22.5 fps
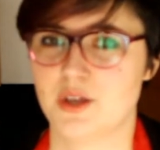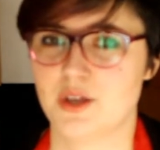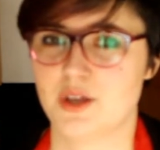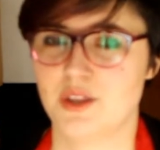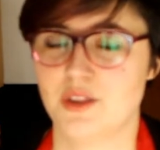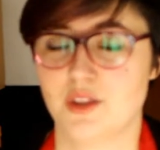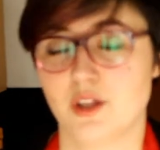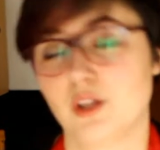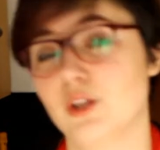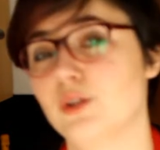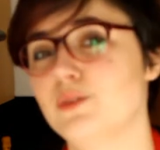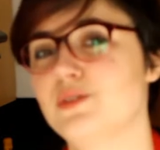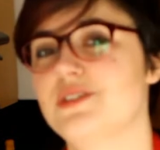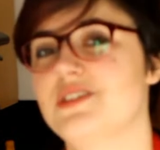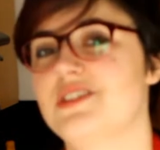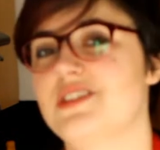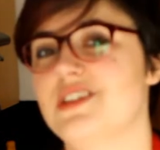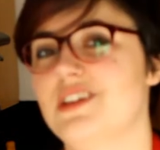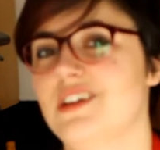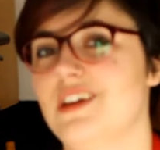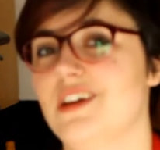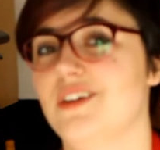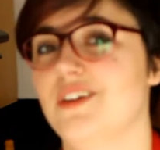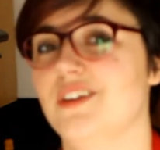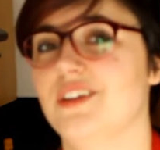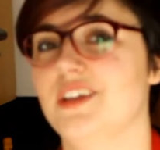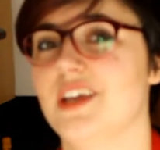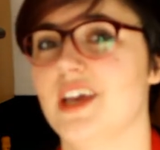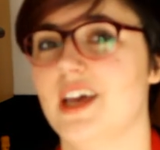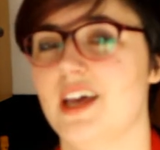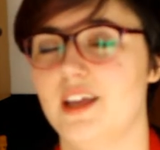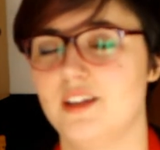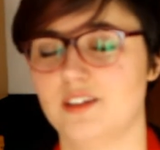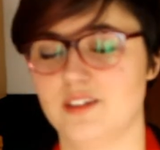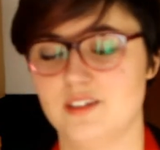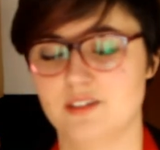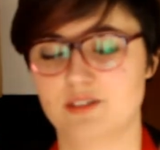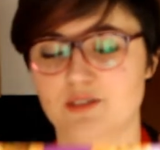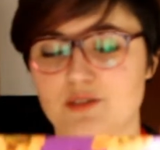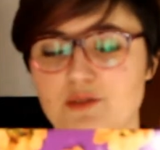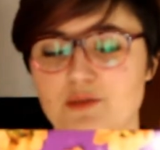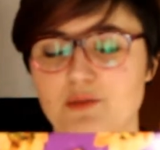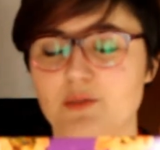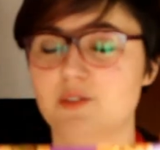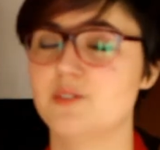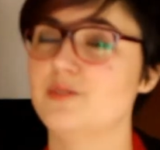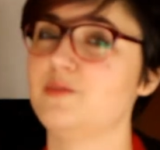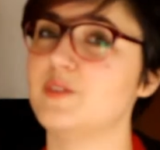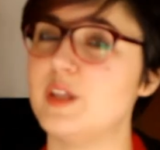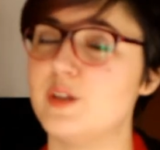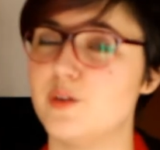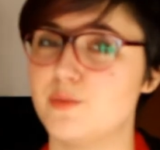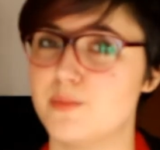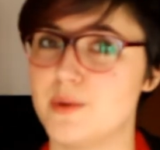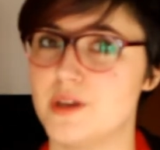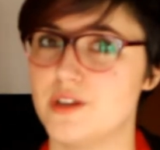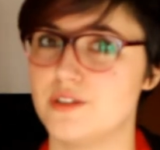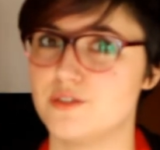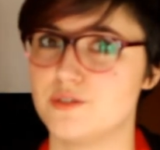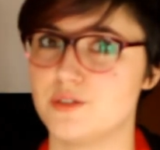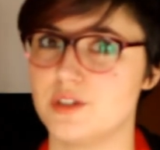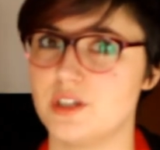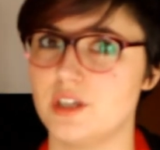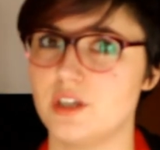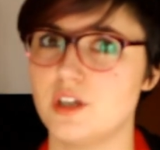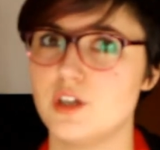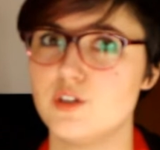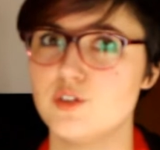The closest thing I could get was phyllo pastry.